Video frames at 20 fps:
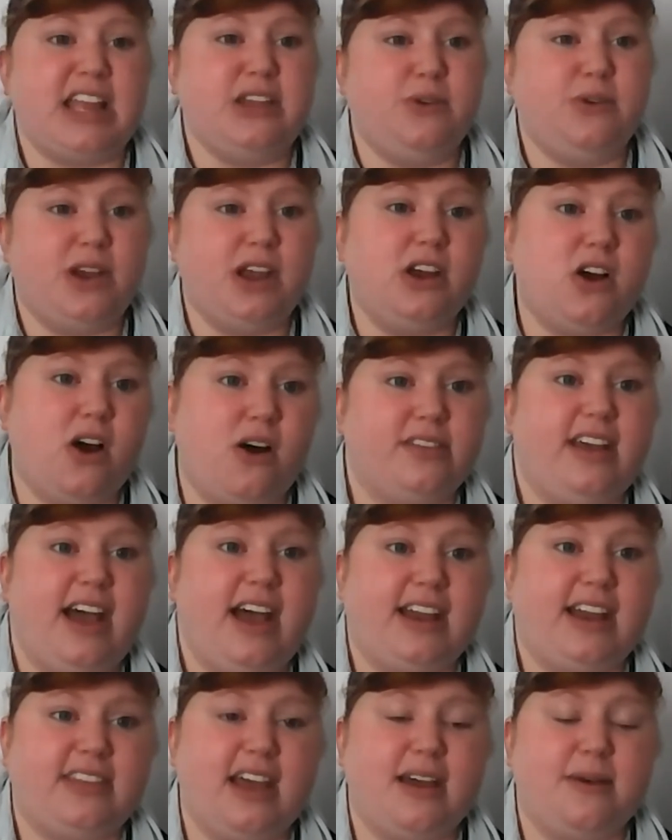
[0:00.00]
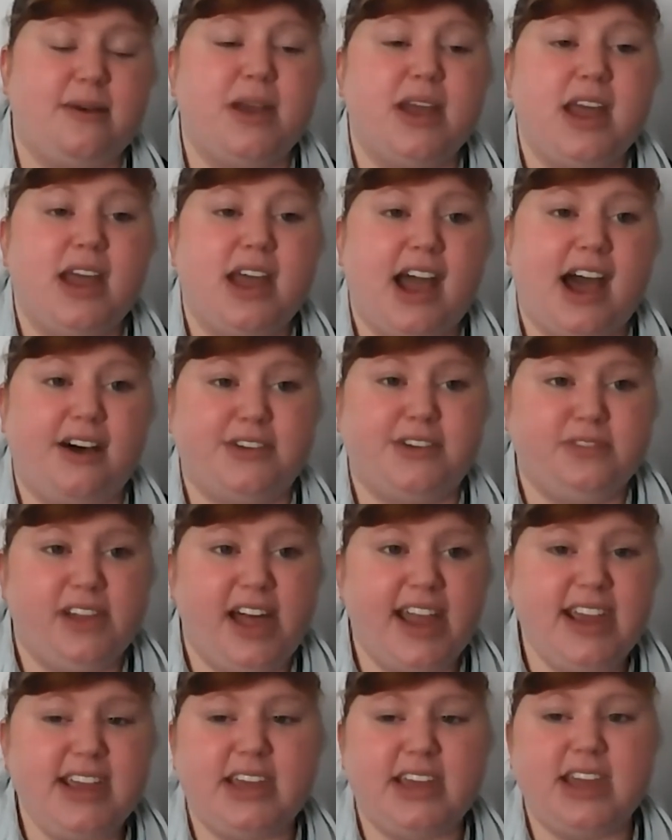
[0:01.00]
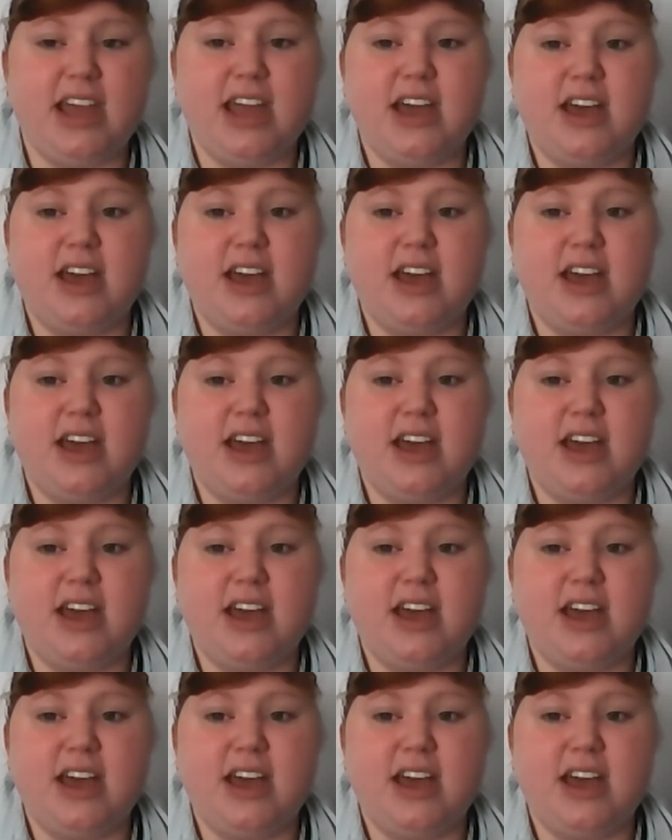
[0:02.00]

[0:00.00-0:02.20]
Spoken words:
and you can contact them how you like.